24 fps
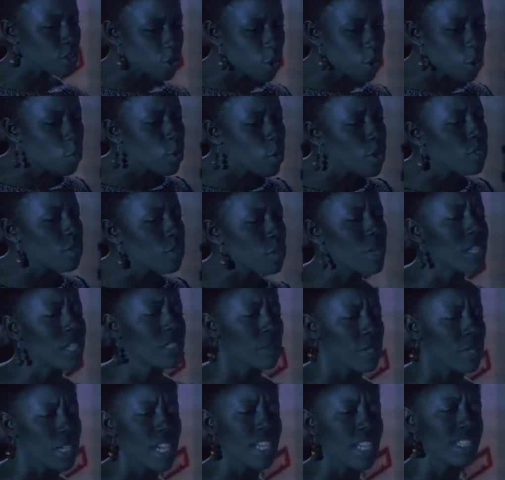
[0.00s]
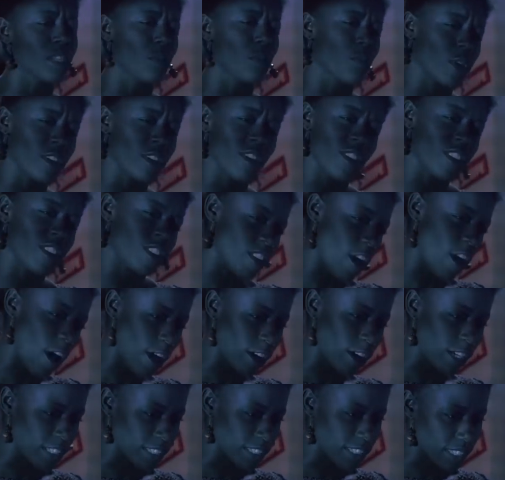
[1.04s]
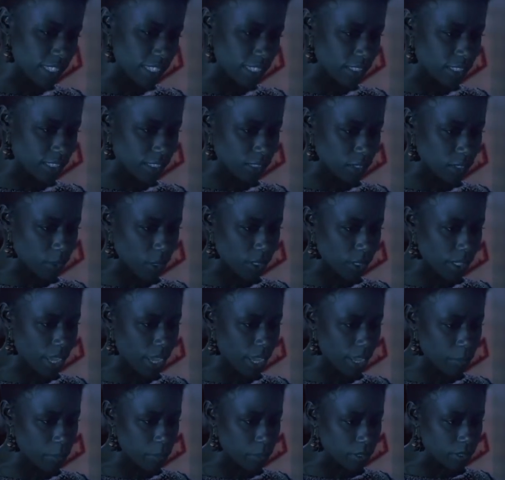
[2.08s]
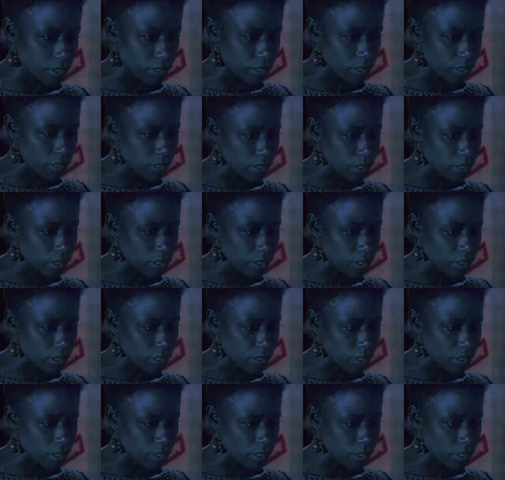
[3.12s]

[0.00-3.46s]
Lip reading: you're with me is because I'm one of the darkest sisters on campus.